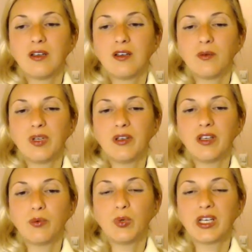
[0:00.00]
We
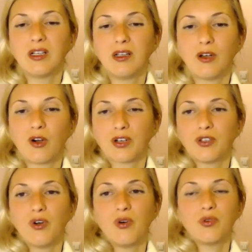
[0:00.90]
wiggle our
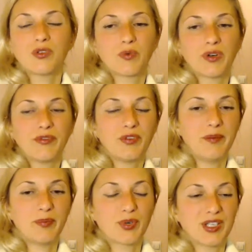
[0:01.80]
toes. We're fully
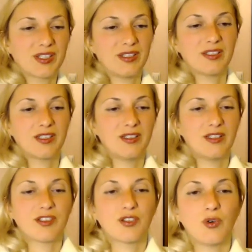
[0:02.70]
present in the
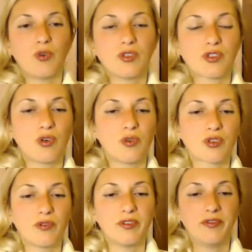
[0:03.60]
soles
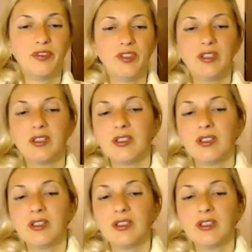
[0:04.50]
of the feet,